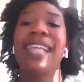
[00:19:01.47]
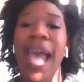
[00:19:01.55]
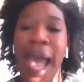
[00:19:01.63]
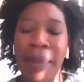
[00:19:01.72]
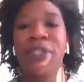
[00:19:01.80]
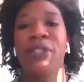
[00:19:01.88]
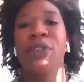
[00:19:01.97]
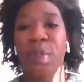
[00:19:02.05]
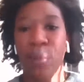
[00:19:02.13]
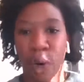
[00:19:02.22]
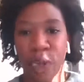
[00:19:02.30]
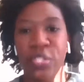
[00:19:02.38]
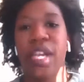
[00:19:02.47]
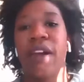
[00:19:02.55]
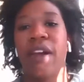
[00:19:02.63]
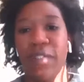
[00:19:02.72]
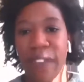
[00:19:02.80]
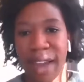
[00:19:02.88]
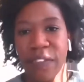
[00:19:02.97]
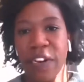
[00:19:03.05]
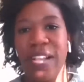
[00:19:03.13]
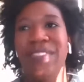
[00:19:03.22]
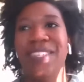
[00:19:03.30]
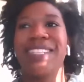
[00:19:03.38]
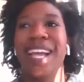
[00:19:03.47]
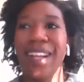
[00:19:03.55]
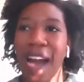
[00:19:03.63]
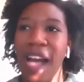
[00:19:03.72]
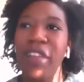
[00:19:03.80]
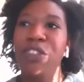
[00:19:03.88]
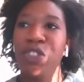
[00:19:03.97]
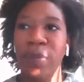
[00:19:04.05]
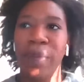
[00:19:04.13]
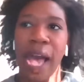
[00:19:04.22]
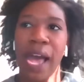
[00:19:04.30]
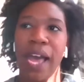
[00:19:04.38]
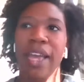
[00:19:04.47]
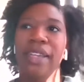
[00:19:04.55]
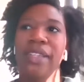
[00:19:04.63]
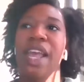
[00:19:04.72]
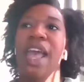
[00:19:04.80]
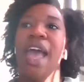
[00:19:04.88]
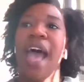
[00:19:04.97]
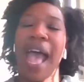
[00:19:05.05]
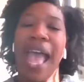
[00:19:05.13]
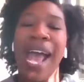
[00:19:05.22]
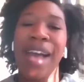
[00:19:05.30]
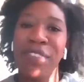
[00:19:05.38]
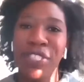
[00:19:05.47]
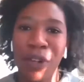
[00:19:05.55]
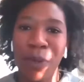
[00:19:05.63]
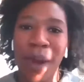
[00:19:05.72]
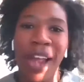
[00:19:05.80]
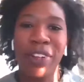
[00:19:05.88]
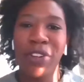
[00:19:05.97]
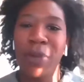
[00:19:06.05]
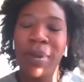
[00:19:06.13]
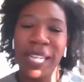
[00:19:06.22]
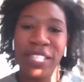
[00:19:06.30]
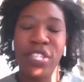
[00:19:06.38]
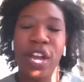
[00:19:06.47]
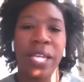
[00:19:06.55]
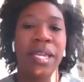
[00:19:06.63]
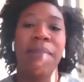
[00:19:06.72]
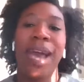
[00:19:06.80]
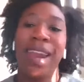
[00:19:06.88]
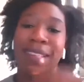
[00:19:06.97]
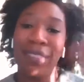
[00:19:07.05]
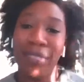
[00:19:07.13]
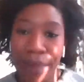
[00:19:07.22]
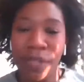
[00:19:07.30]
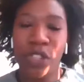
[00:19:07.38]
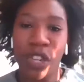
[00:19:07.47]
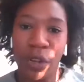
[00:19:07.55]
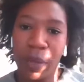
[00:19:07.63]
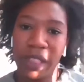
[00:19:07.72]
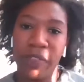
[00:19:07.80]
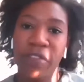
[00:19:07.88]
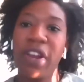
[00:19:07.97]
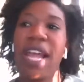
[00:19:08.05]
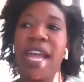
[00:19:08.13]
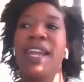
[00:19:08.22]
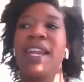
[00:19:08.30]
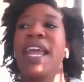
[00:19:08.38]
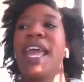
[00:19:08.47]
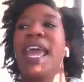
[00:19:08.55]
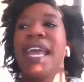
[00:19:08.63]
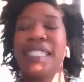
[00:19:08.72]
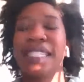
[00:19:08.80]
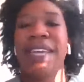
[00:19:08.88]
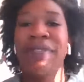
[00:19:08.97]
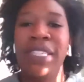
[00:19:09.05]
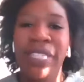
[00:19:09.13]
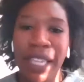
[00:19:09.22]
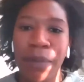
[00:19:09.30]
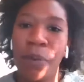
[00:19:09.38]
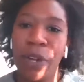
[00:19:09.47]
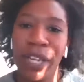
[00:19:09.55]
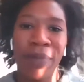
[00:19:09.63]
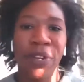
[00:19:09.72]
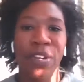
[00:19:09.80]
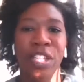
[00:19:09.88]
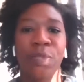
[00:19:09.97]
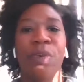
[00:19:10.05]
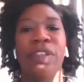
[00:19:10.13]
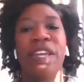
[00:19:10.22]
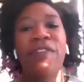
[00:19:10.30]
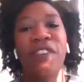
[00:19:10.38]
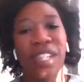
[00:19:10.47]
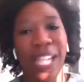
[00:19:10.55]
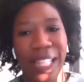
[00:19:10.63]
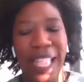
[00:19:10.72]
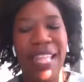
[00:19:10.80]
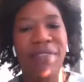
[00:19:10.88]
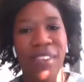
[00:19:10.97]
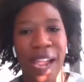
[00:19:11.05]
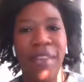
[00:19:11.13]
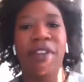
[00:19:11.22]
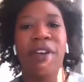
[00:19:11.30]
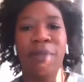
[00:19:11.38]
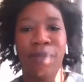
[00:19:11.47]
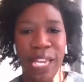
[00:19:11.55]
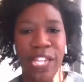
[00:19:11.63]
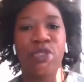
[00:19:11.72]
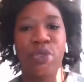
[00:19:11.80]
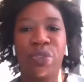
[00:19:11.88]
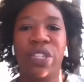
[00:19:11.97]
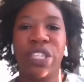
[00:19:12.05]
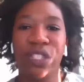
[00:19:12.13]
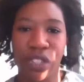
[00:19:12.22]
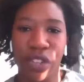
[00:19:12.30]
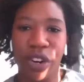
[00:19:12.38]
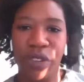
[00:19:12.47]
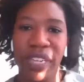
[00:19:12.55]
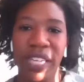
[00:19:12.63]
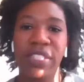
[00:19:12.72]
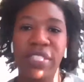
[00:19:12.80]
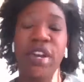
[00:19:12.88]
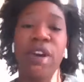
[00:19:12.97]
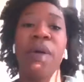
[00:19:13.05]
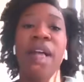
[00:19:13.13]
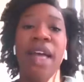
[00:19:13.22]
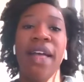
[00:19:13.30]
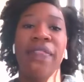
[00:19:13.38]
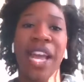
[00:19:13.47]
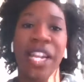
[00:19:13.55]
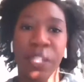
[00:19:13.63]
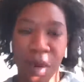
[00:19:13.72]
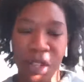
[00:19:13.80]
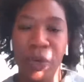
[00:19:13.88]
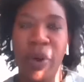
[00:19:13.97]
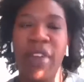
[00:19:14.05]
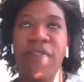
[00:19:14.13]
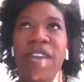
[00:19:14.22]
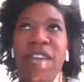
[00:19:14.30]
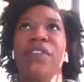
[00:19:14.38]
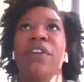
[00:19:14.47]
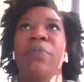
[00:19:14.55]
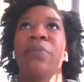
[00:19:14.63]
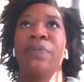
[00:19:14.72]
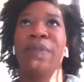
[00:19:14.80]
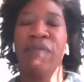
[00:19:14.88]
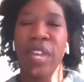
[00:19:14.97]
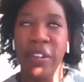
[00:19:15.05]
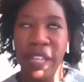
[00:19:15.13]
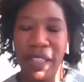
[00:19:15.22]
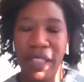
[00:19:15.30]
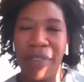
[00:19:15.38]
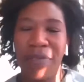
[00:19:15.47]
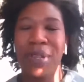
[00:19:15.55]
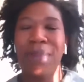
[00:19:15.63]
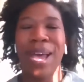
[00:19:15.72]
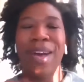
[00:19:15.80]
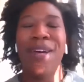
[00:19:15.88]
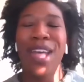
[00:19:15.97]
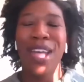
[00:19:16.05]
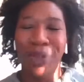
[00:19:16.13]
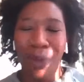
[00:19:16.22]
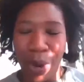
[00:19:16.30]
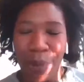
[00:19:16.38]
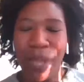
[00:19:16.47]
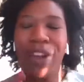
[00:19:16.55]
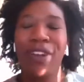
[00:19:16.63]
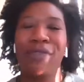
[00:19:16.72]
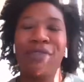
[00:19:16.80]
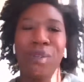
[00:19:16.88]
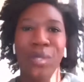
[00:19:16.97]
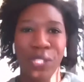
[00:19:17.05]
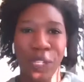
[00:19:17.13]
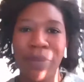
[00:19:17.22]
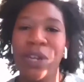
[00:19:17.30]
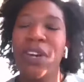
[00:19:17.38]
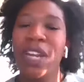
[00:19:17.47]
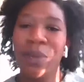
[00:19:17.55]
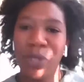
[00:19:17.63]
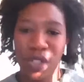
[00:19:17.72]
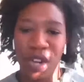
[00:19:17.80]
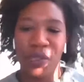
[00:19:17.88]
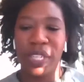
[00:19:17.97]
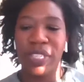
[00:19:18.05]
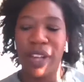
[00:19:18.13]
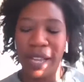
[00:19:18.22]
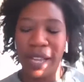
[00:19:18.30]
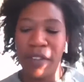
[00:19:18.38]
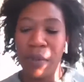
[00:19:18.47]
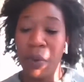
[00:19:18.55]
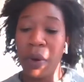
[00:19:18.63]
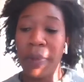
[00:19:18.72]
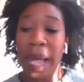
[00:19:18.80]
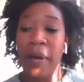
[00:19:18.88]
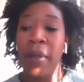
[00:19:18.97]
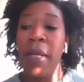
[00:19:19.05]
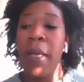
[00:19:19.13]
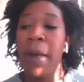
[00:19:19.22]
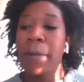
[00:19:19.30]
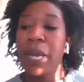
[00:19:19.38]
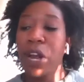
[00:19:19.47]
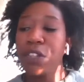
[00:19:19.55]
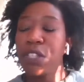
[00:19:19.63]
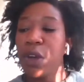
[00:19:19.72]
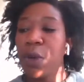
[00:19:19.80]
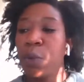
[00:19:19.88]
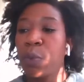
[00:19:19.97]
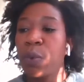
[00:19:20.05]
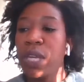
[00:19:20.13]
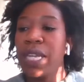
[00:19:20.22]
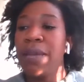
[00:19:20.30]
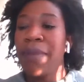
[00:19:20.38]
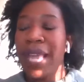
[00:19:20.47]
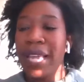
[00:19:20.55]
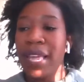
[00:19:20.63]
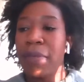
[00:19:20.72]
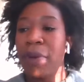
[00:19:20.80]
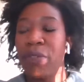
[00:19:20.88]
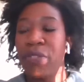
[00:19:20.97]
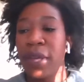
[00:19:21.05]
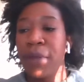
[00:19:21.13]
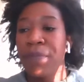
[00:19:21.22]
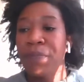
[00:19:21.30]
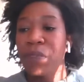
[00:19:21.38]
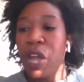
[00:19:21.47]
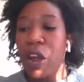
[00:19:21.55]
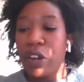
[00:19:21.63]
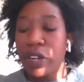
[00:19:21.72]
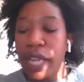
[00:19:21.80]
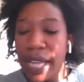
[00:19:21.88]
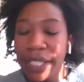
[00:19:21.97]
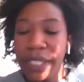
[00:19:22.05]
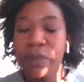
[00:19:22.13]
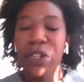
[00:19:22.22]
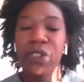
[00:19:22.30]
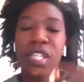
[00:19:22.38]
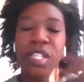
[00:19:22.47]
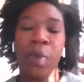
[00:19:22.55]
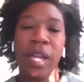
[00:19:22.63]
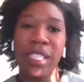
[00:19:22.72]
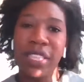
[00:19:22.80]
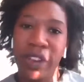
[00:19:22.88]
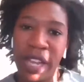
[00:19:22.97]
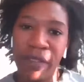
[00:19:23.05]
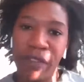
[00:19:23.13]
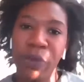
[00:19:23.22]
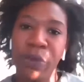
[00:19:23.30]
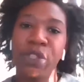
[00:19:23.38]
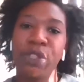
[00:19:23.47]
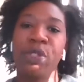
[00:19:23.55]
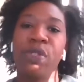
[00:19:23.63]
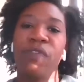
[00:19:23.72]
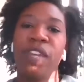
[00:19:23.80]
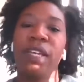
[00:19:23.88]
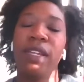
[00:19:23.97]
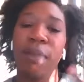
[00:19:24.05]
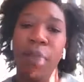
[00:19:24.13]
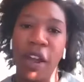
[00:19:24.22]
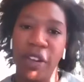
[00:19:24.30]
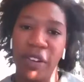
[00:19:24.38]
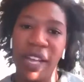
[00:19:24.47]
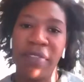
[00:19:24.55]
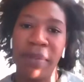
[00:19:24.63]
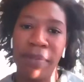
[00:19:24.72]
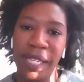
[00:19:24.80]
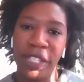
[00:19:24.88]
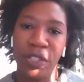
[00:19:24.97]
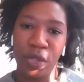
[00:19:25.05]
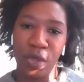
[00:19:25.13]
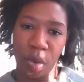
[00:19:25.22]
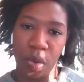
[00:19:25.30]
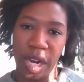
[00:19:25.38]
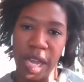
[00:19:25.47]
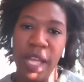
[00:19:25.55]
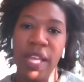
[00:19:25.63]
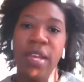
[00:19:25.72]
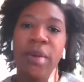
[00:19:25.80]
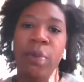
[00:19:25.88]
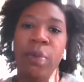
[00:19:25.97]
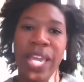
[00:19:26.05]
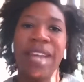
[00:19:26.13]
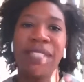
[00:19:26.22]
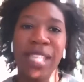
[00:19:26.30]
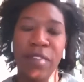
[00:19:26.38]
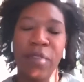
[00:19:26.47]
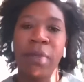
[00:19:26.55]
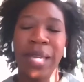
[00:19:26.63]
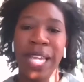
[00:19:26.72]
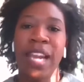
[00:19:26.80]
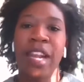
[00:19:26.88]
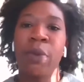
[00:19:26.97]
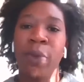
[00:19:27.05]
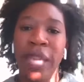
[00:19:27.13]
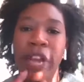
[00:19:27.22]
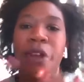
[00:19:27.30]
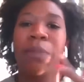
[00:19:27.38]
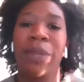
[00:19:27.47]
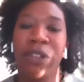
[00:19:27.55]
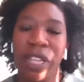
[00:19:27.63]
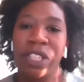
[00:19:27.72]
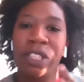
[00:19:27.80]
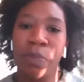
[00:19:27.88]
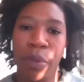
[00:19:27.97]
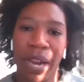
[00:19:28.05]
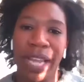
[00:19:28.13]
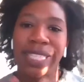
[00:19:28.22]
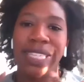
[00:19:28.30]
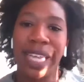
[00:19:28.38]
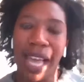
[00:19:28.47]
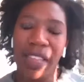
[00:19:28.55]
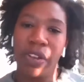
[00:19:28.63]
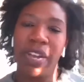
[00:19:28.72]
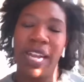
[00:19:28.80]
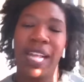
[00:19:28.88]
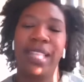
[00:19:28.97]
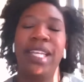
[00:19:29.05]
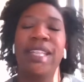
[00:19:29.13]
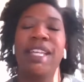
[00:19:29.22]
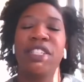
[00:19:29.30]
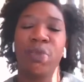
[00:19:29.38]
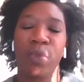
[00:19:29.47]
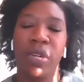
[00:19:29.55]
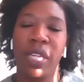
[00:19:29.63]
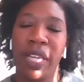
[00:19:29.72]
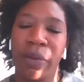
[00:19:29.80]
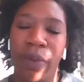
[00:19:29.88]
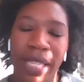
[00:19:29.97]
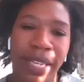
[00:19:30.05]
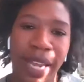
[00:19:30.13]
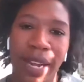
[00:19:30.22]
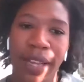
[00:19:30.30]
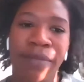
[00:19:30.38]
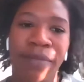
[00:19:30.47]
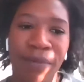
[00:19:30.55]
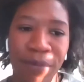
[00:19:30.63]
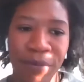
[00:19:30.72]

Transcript: has absolutely worked in our favor and the psychology behind I have this new product, nobody's talking about it, let me share it with a friend, is even deeper in communities where they feel like they have never been truly served. And so that's worked to our favor. And we've been very thoughtful about growing our influencer community, which Chandra can talk even more about, but also really making both our customers as well as our influencers feel a part of the Mented story. We have said from the beginning, we are building this brand together. And I think that's really resonated.